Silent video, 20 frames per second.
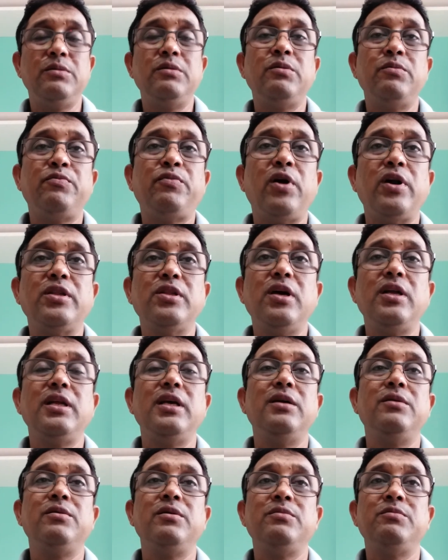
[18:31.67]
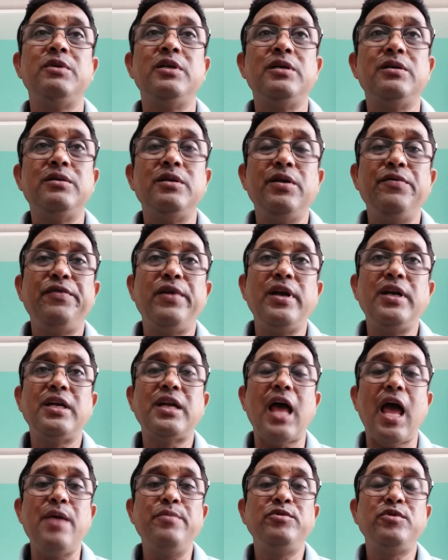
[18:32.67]
further different
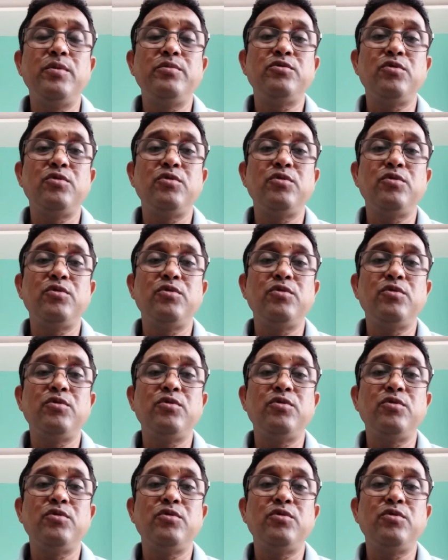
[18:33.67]
types of